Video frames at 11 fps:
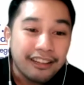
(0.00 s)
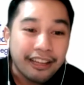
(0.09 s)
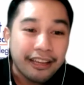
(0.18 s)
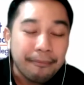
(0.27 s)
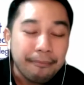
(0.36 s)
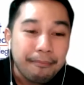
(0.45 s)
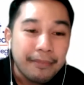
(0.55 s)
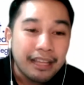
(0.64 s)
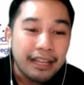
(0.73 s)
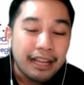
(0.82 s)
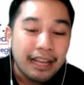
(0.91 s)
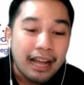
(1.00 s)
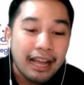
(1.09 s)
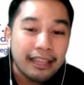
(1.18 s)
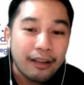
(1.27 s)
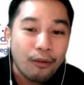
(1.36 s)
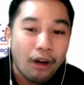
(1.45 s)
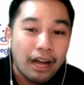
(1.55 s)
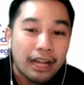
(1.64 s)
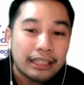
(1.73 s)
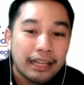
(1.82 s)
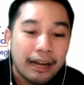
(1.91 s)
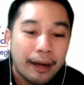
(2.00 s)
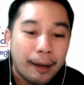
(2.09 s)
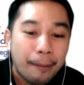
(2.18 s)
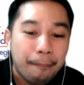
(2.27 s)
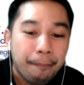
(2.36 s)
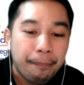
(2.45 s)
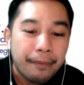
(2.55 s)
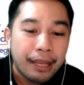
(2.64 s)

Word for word: Okay, I think one, um,